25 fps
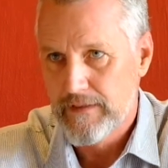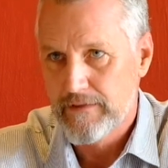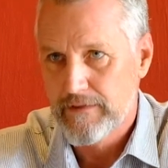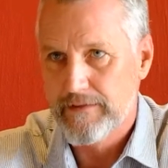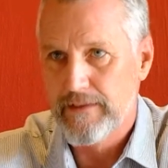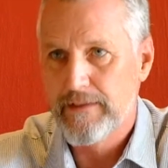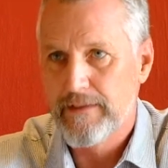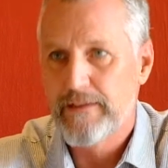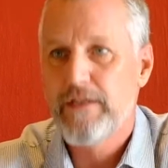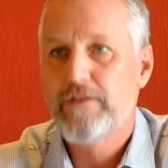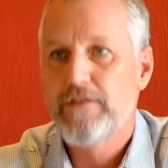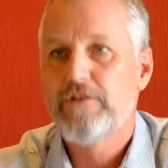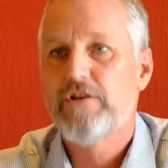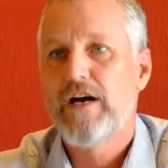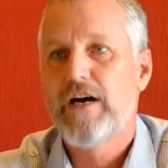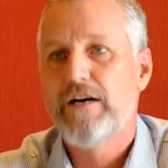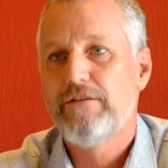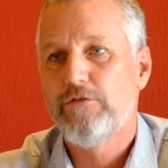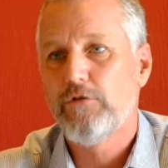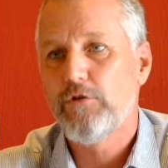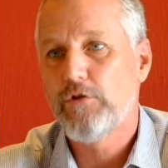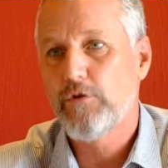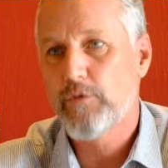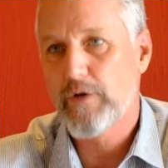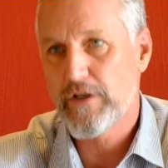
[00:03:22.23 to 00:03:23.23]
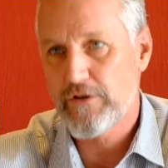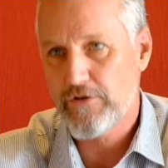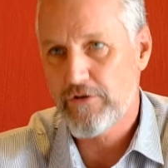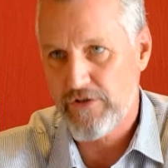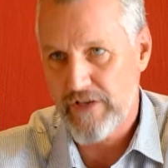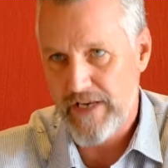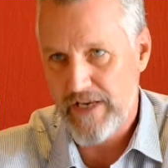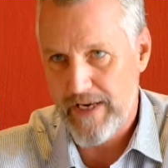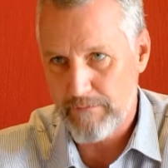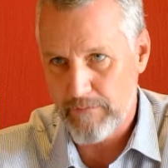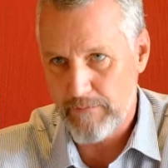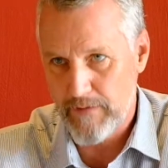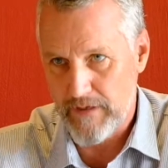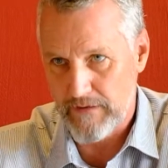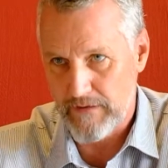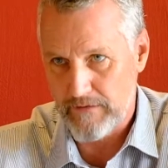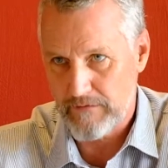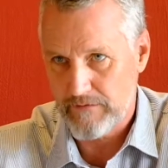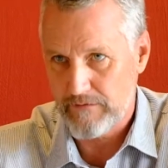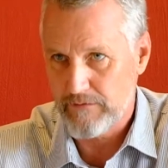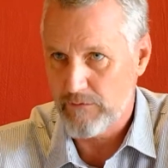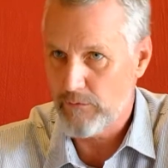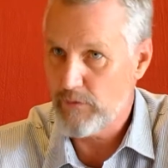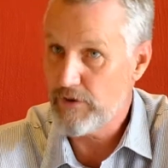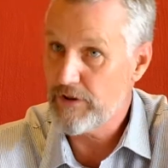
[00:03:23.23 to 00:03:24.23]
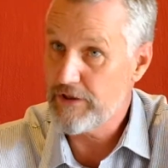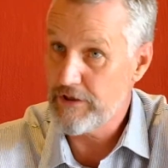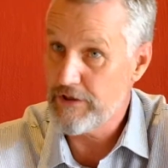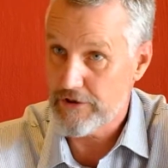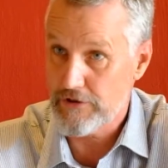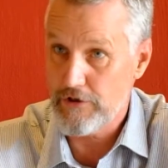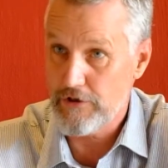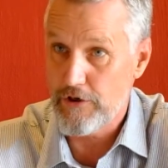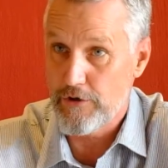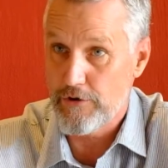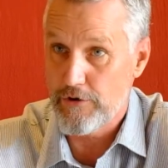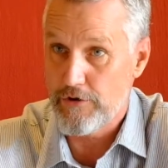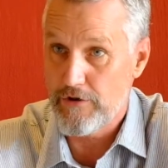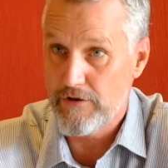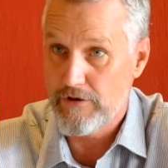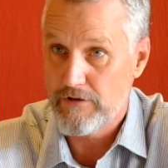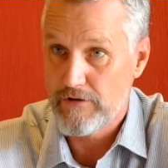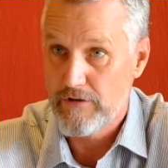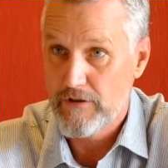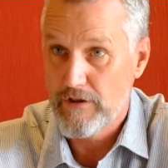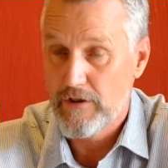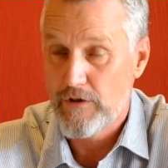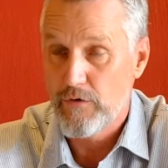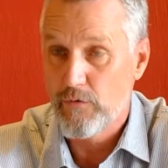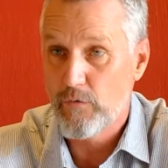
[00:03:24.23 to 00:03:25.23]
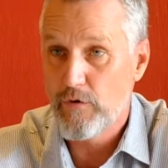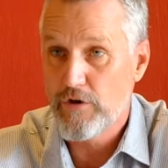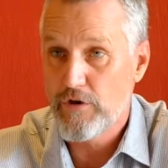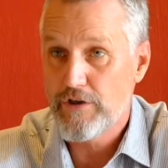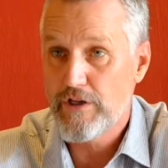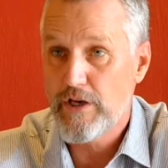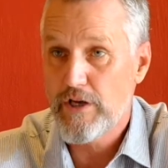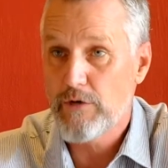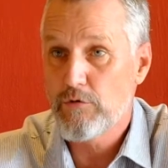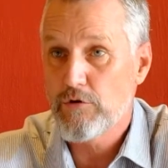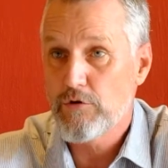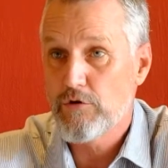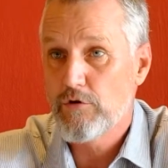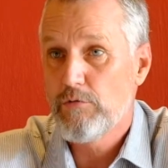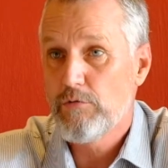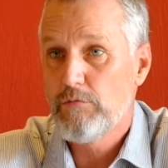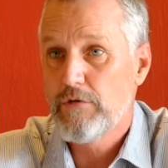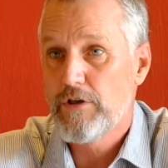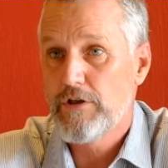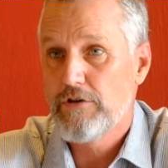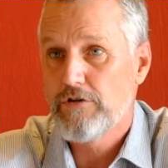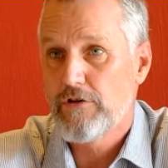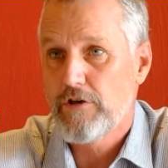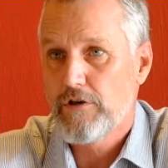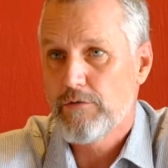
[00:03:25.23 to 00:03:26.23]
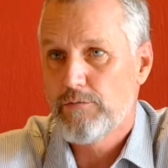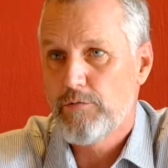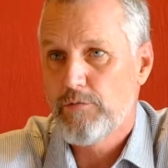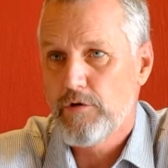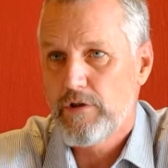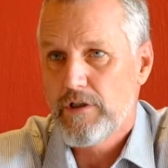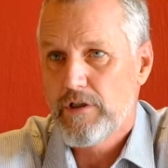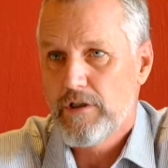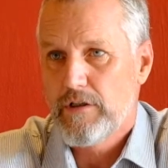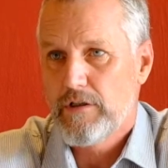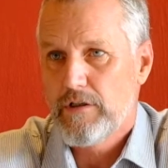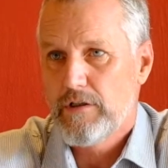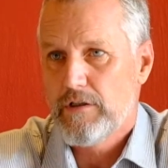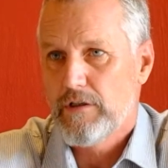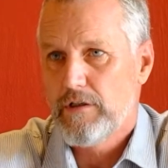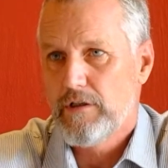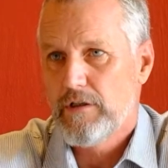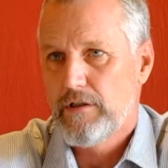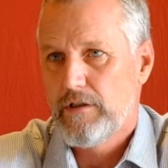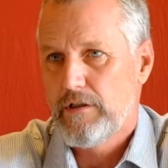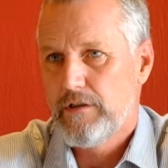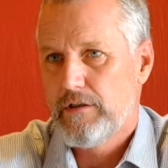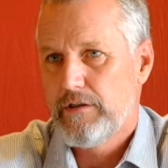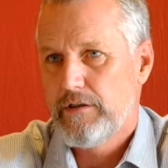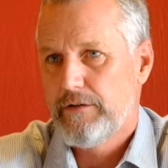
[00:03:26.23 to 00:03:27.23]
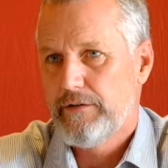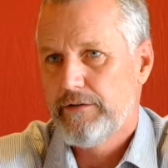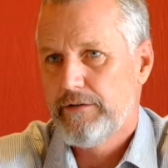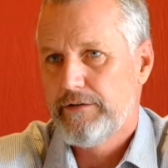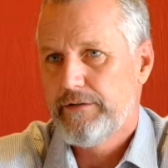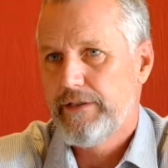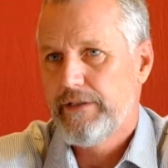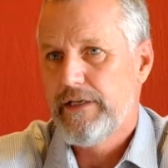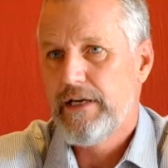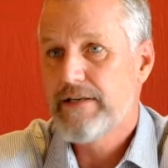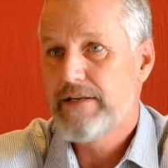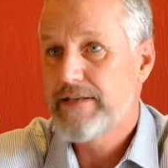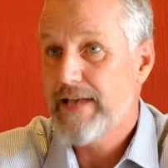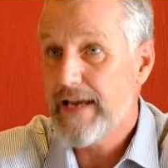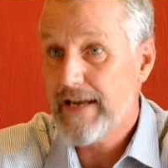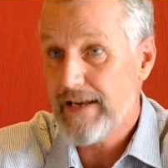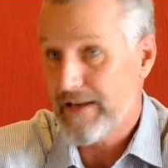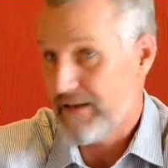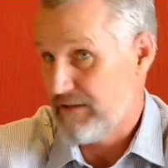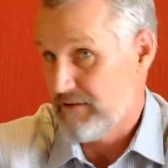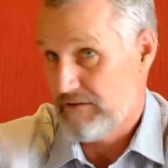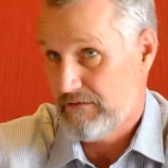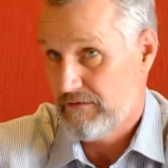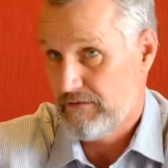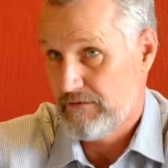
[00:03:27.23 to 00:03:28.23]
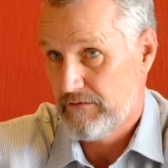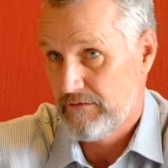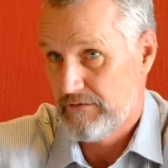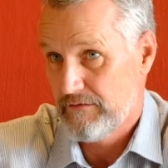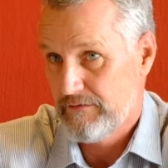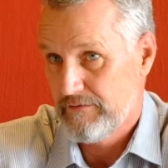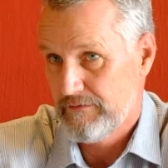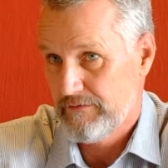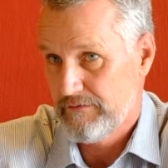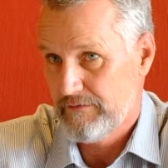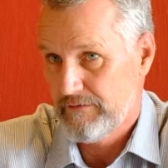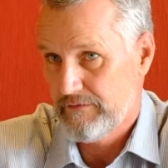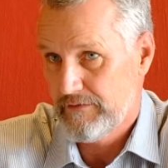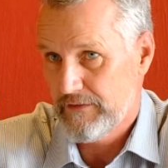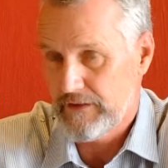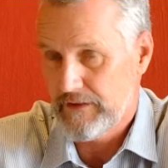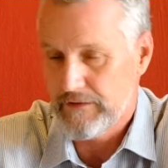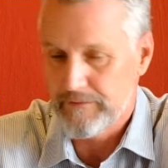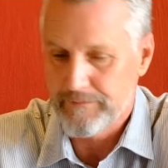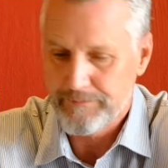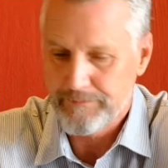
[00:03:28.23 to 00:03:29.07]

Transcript: They then drive all the way to Zambia with this load, which they would normally transport in a tanker. Okay.